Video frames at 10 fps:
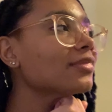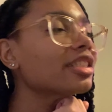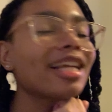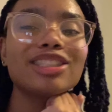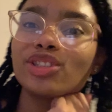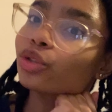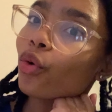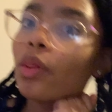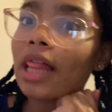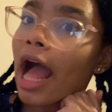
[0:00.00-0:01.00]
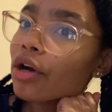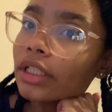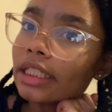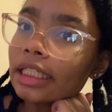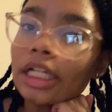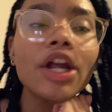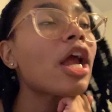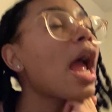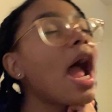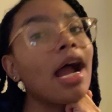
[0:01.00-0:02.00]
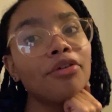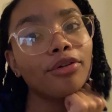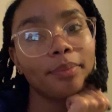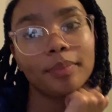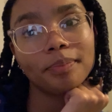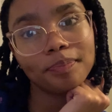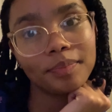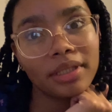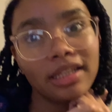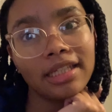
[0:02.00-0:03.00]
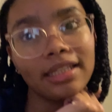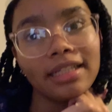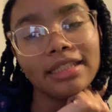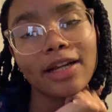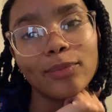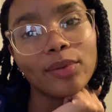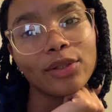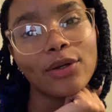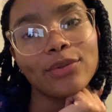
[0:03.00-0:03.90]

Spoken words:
It's so loud in here. I will put the link down below.